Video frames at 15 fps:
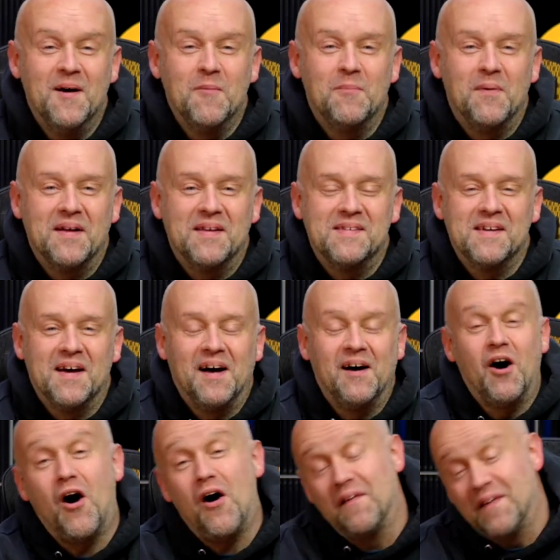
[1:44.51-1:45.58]
But uh,
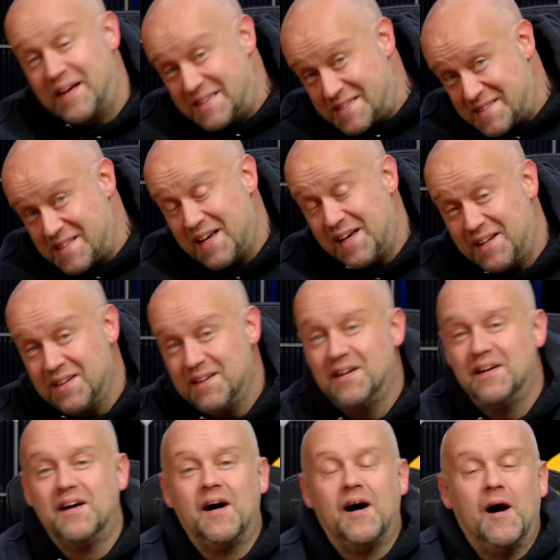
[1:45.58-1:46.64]
all that said,
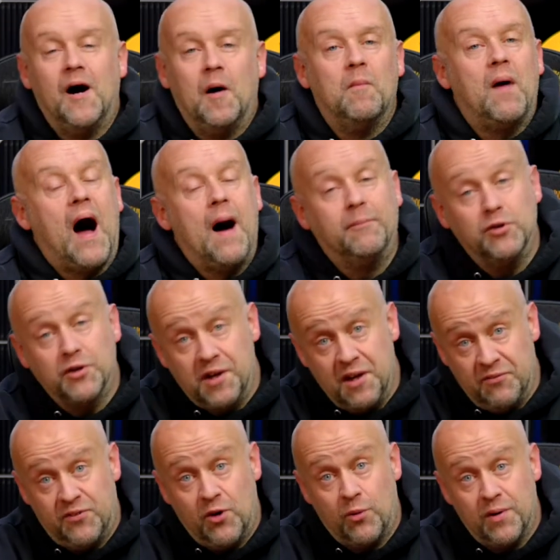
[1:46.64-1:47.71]
um, I'm looking
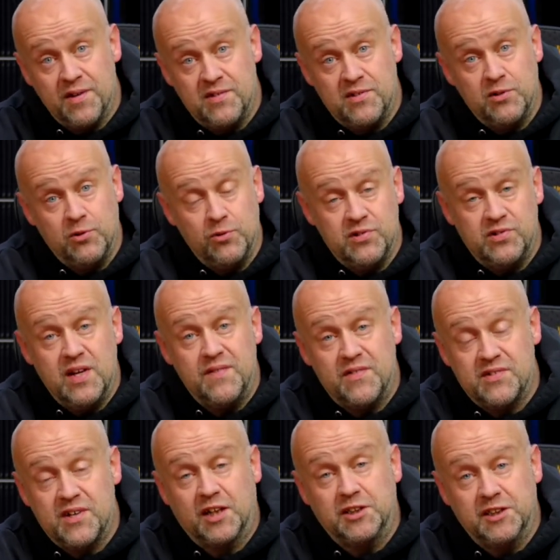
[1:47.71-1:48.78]
forward to see if this
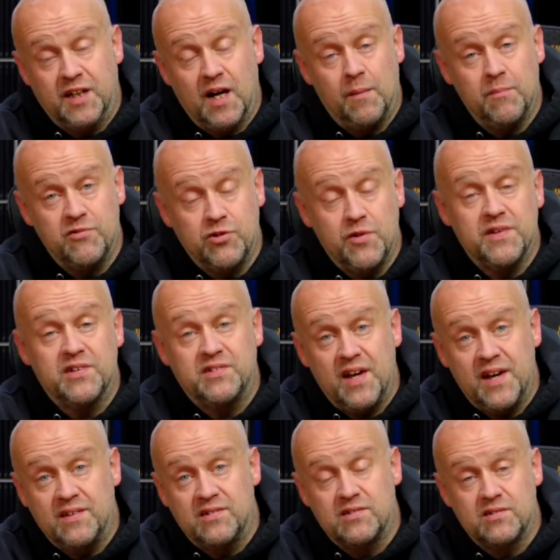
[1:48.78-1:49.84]
actually comes to the
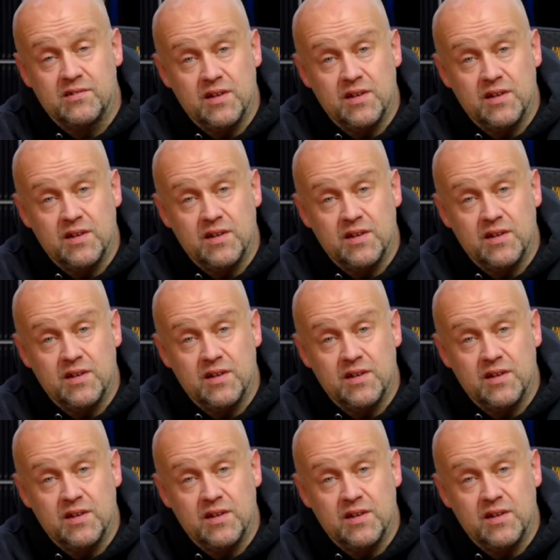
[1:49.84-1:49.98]
states.